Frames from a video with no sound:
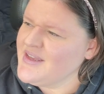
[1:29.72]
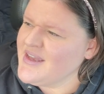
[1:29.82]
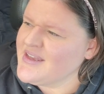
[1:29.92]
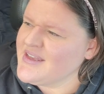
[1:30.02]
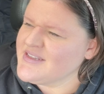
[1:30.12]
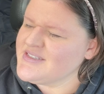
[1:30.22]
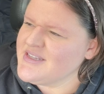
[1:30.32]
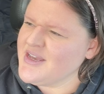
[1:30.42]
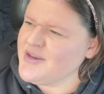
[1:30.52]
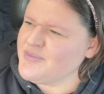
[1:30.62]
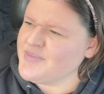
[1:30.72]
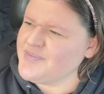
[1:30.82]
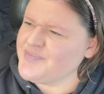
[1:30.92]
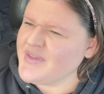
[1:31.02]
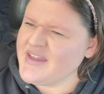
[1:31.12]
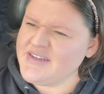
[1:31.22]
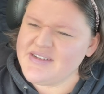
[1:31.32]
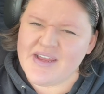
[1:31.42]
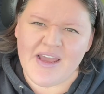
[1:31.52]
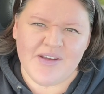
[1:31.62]
I guess um, I
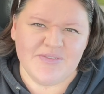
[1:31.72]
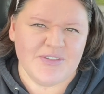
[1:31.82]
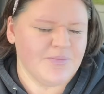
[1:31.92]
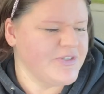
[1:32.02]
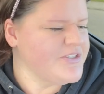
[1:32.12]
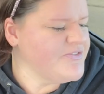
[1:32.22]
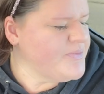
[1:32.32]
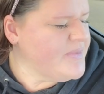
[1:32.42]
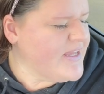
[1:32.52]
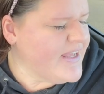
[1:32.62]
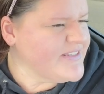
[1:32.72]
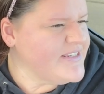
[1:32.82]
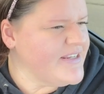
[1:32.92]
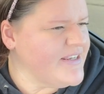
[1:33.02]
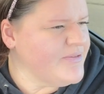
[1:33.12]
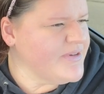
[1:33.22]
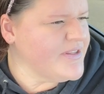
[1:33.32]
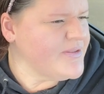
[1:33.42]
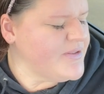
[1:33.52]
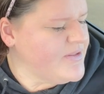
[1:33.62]
didn't have so much of a plan today with
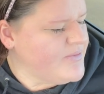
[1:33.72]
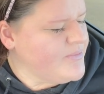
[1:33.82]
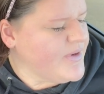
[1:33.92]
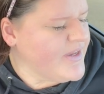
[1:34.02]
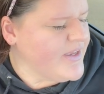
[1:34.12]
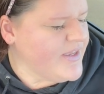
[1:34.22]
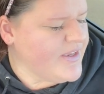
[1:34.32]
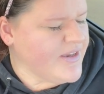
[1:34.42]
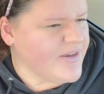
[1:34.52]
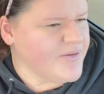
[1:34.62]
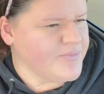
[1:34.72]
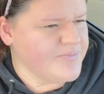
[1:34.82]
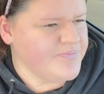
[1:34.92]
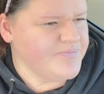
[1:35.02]
my, um,